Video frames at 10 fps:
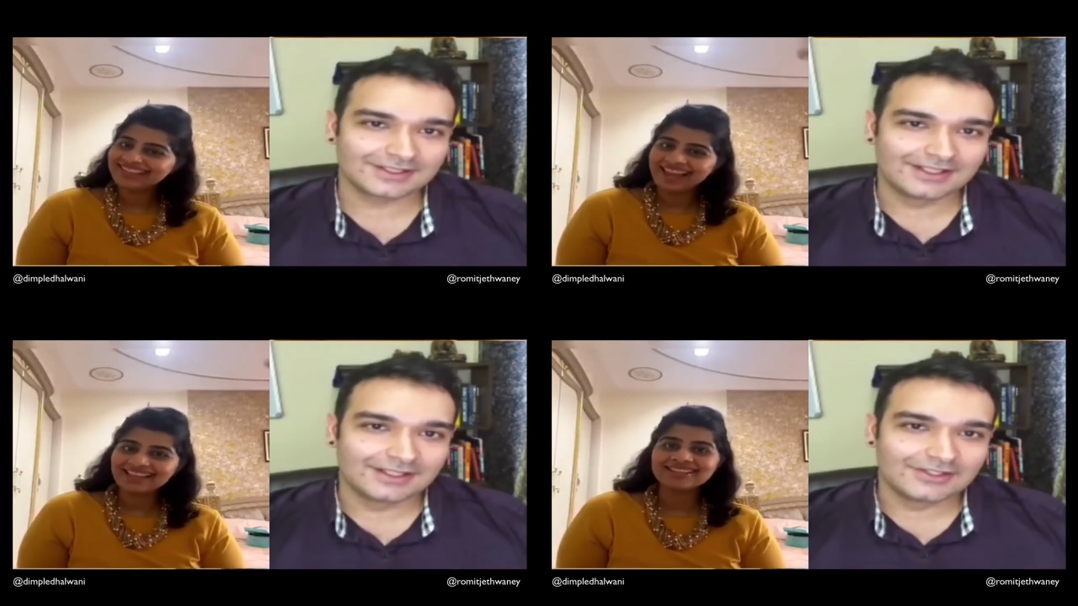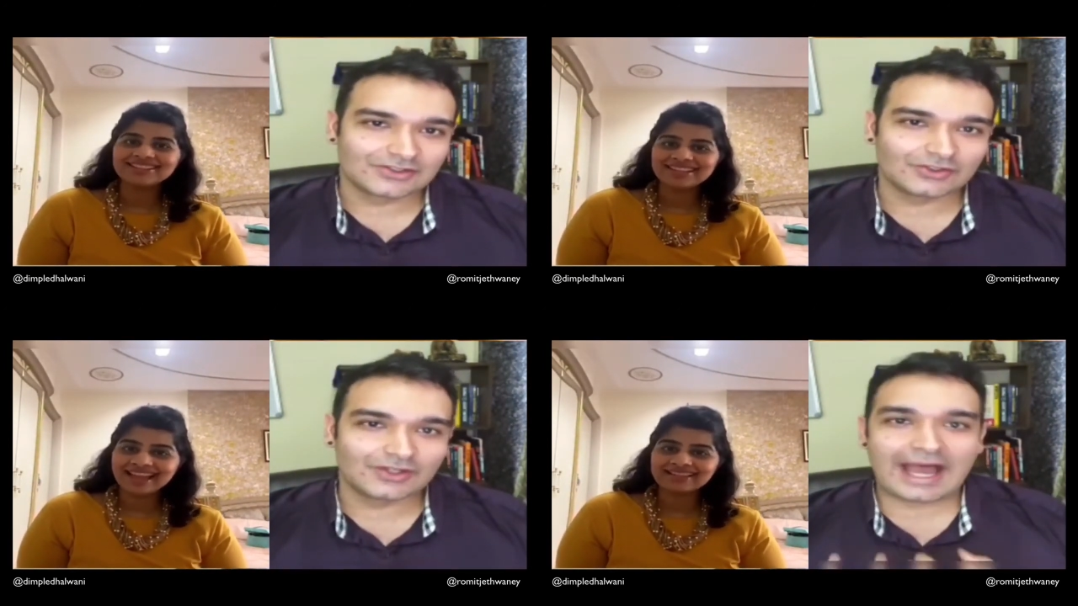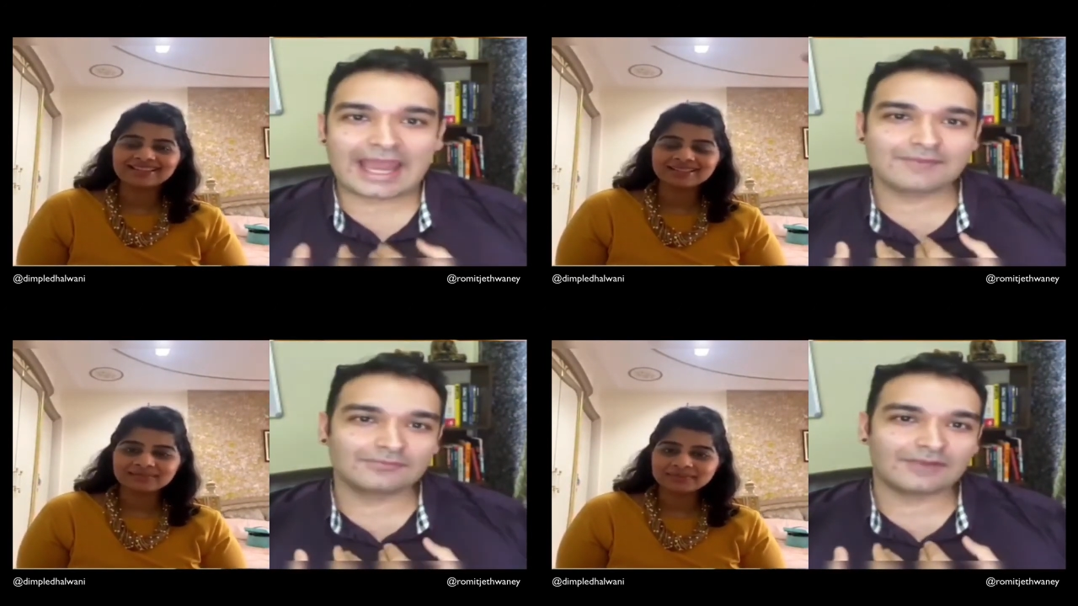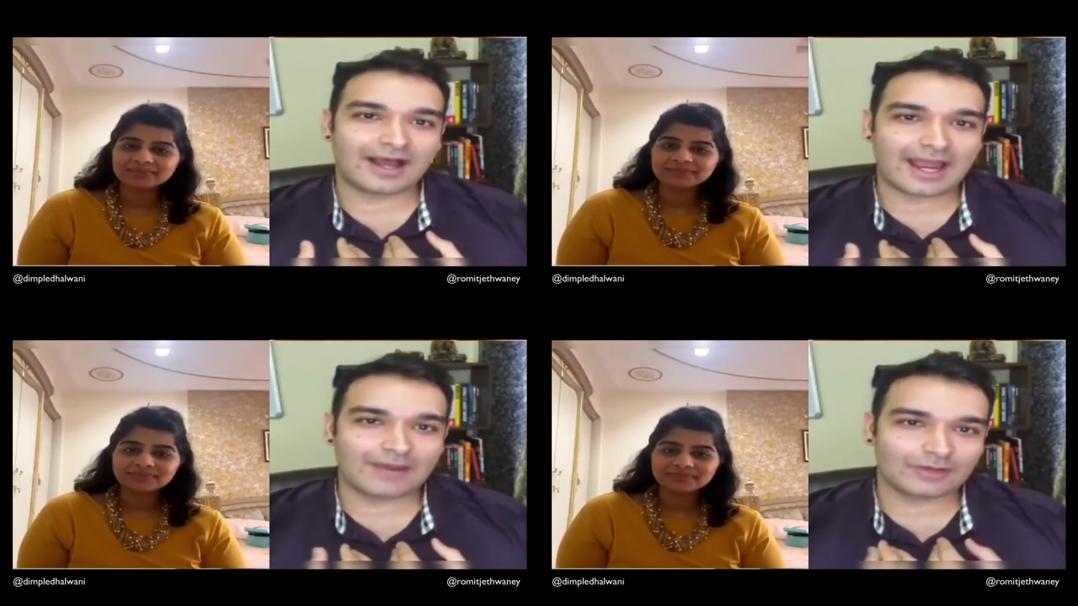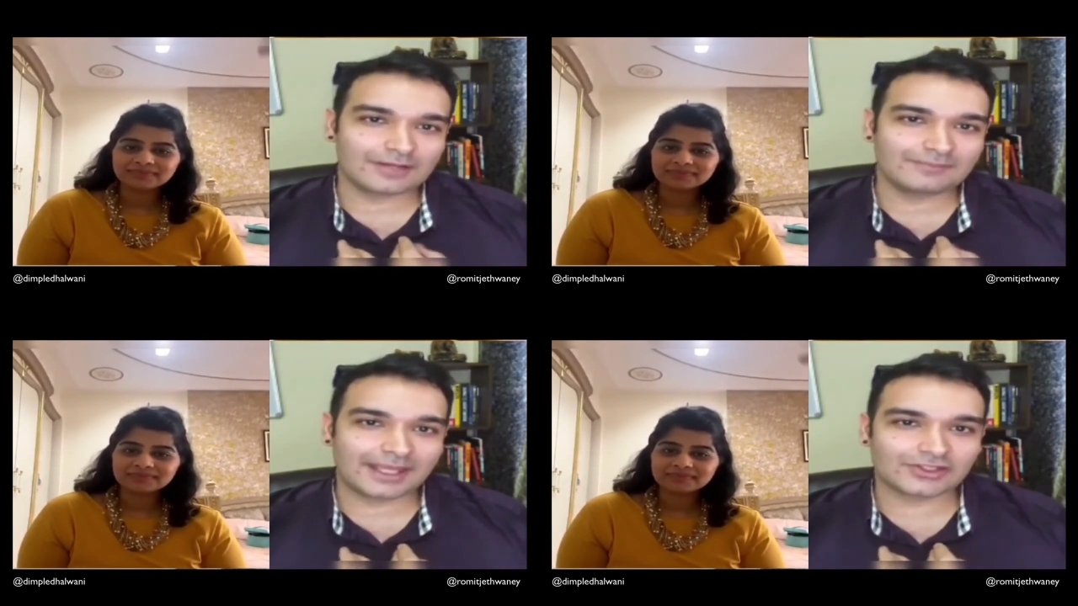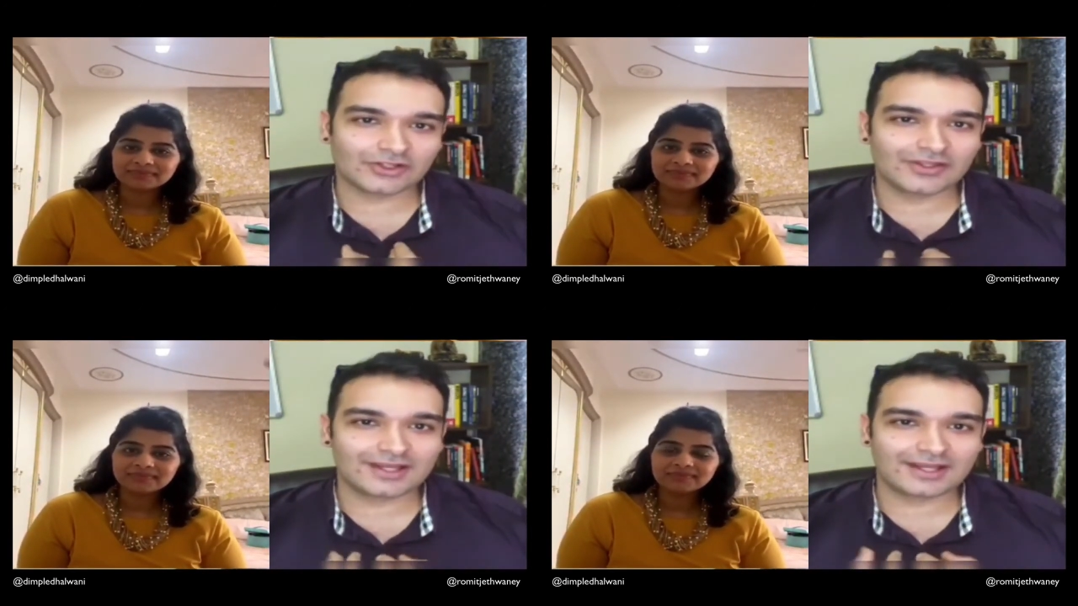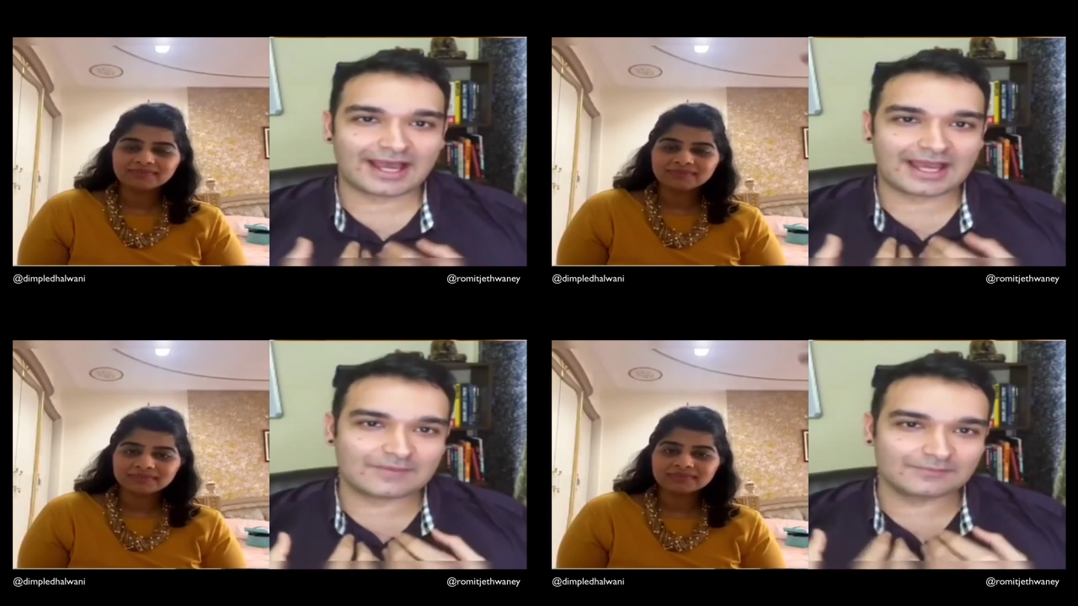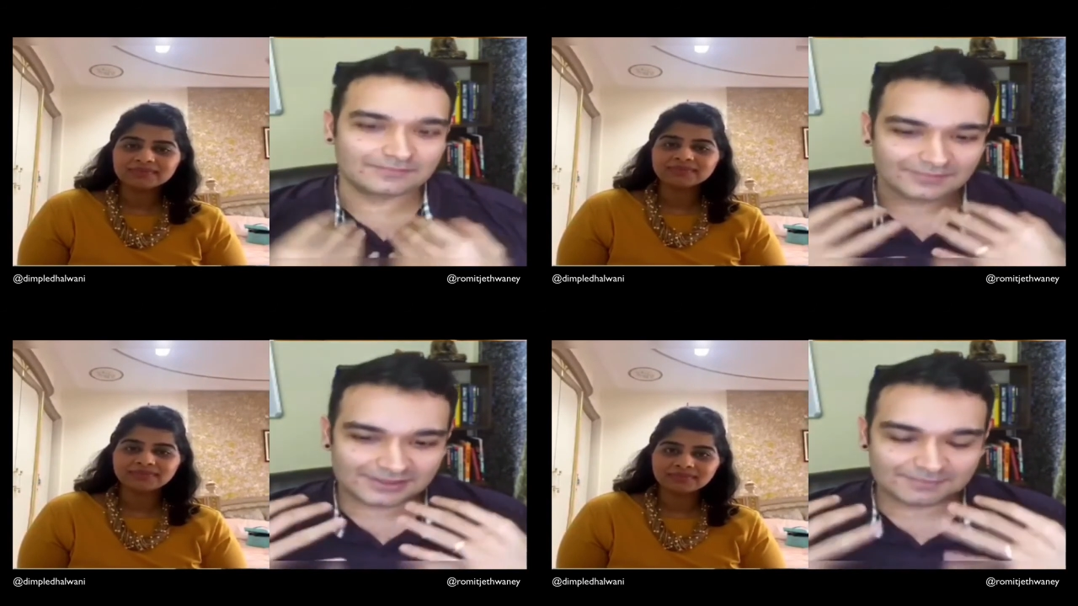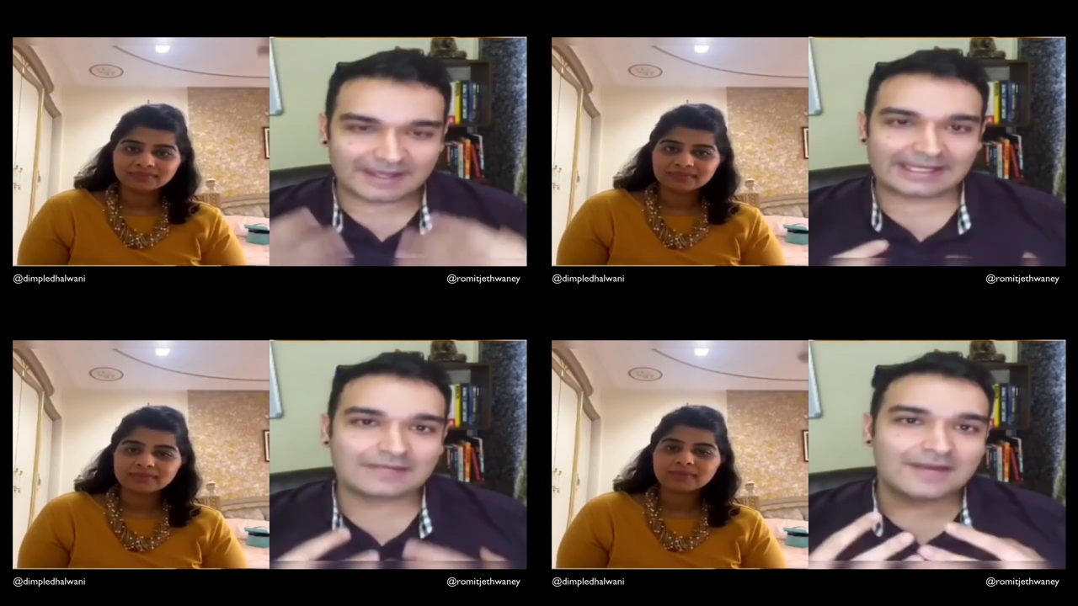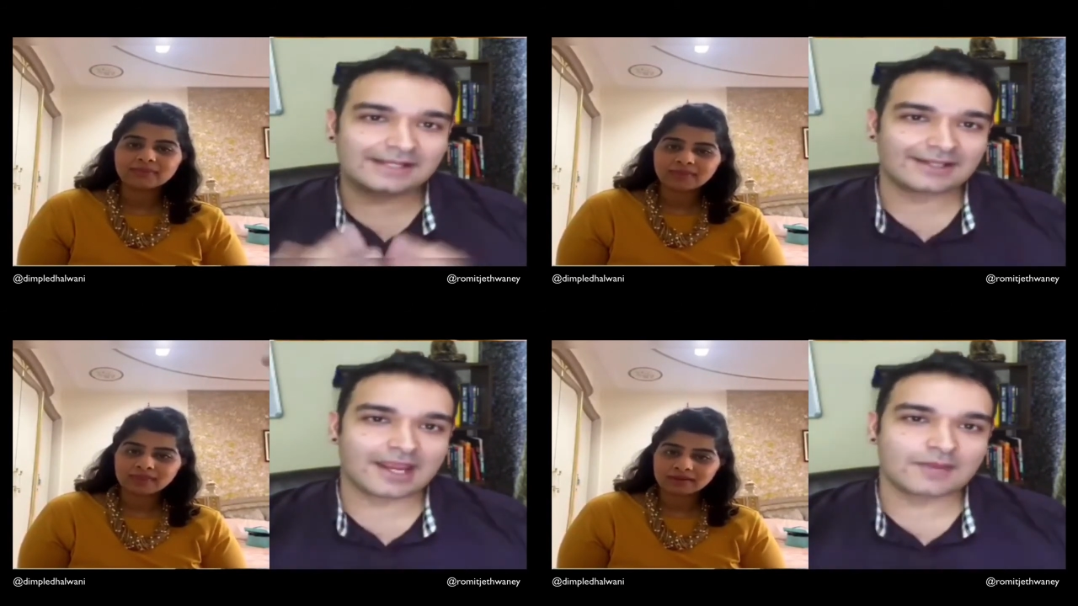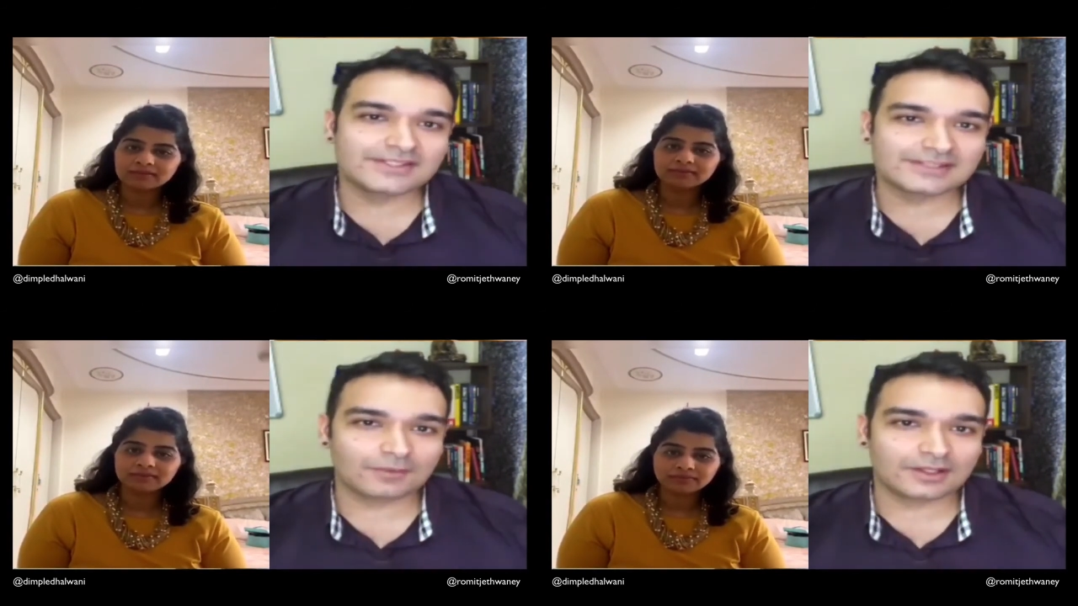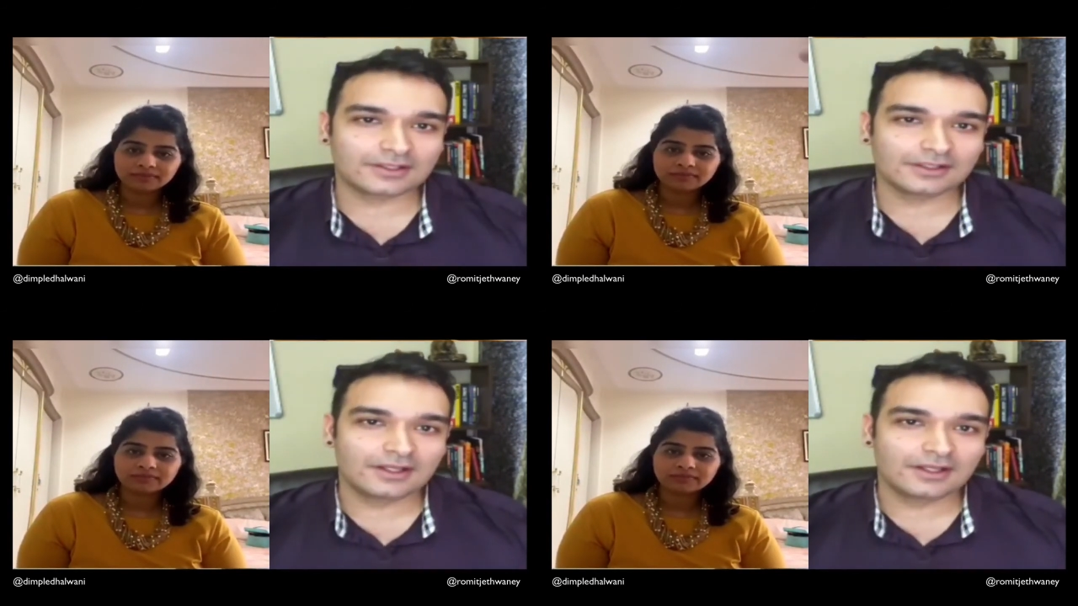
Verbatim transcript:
Speaker 1: so yes. i'm i want to make sure that i'm spending my time with someone